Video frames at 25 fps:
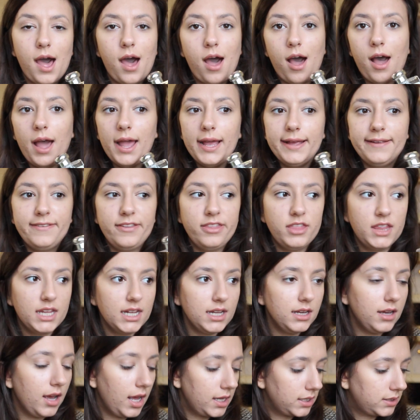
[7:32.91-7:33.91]
I
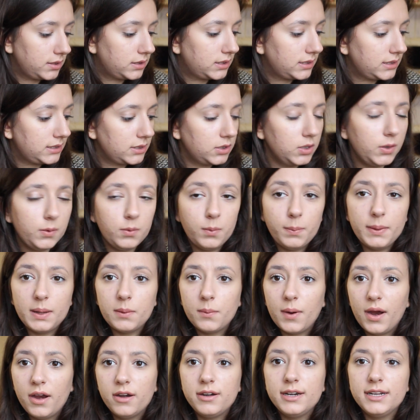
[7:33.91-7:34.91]
think I still will be
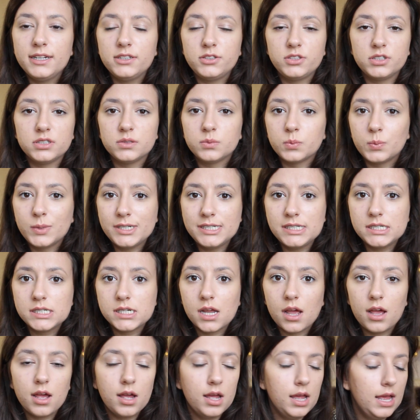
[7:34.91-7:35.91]
wearing it during
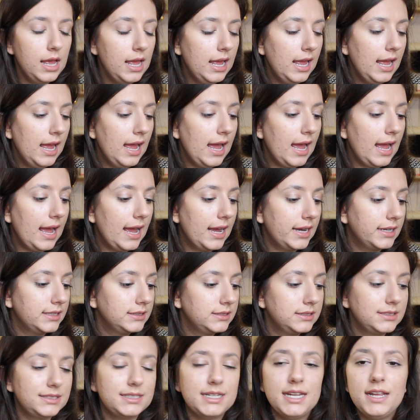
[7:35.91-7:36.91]
winter
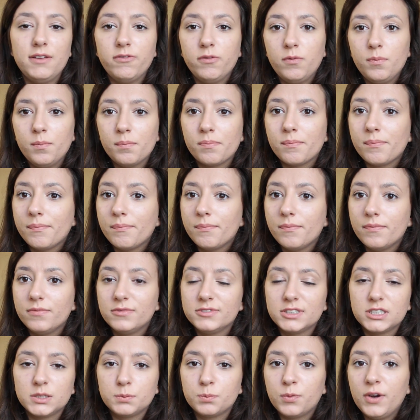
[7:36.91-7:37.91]
and even
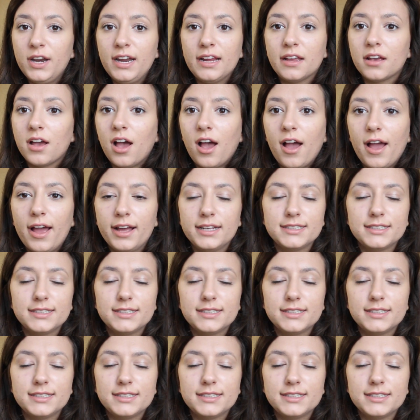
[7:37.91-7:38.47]
spring.